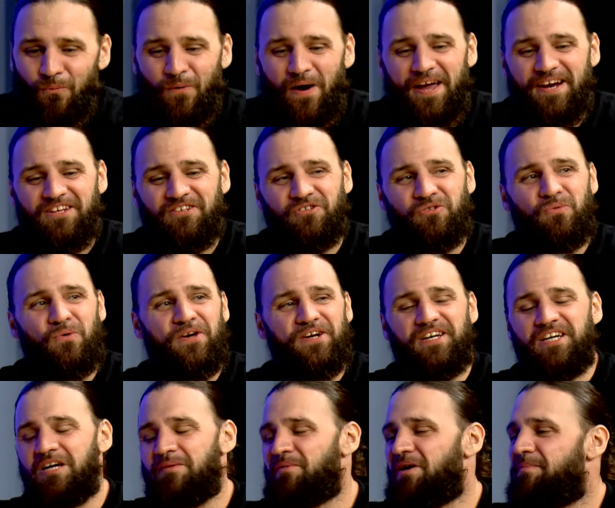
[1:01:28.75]
why did you want to
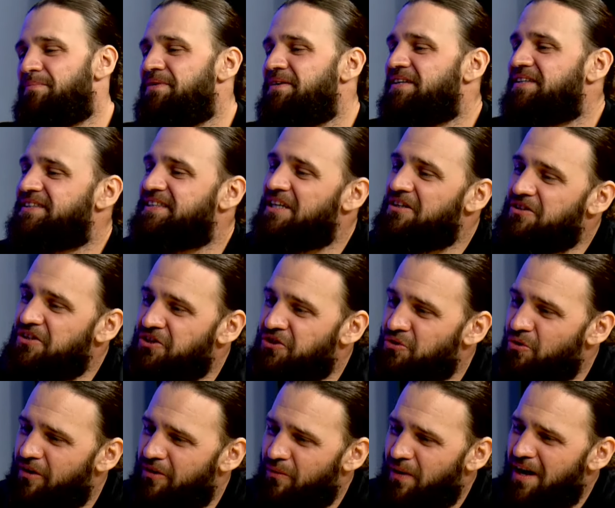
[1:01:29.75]
come up here and tell your
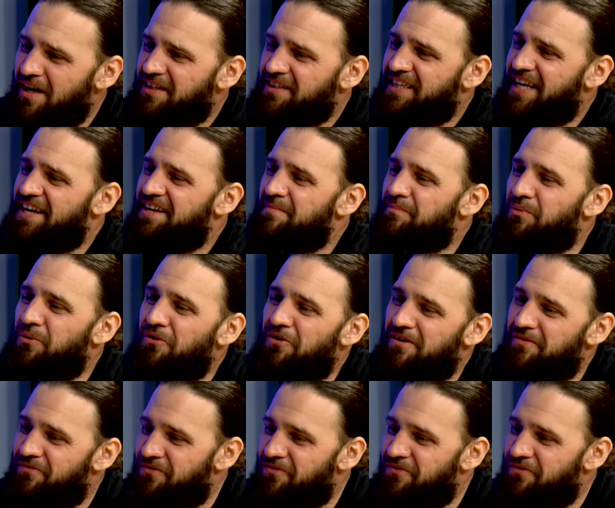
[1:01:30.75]
story? Why is that important?